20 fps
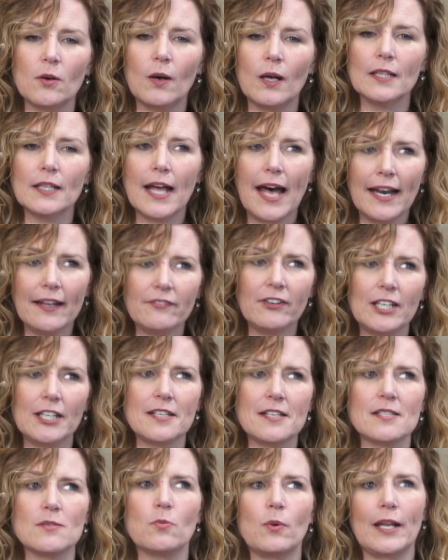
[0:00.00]
a lot of it
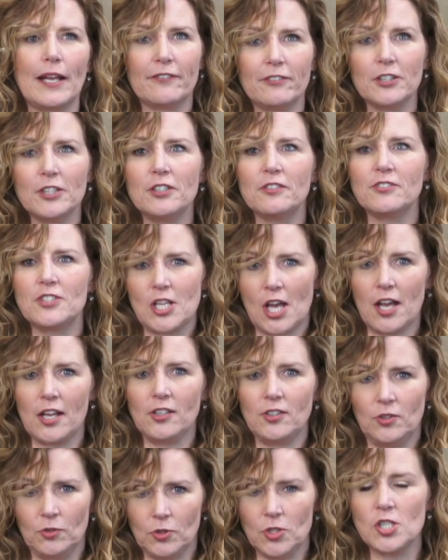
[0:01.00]
is whatever you've
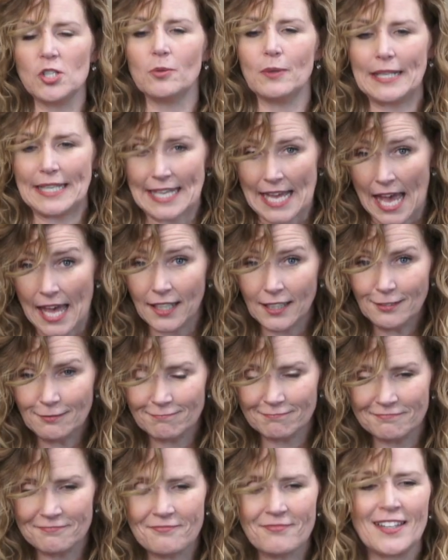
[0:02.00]
done, you'll do again.
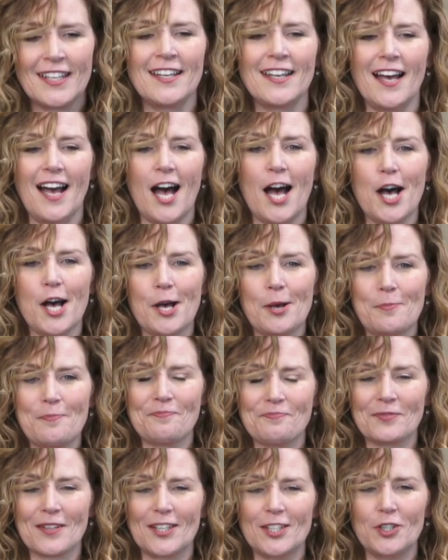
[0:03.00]

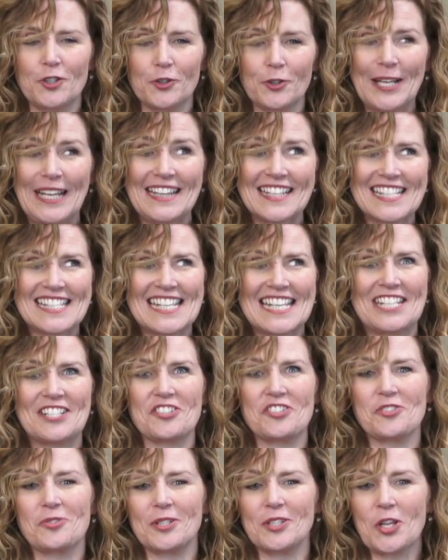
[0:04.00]
You're in this
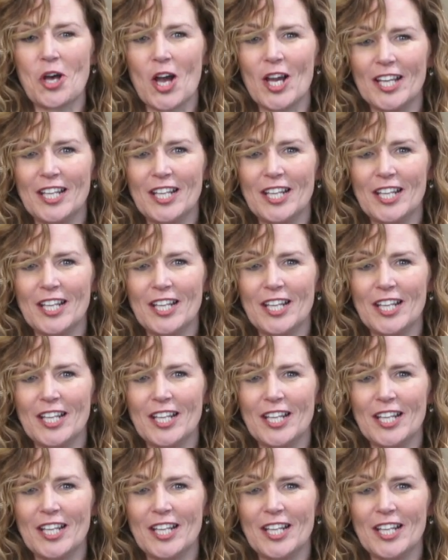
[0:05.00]
industry long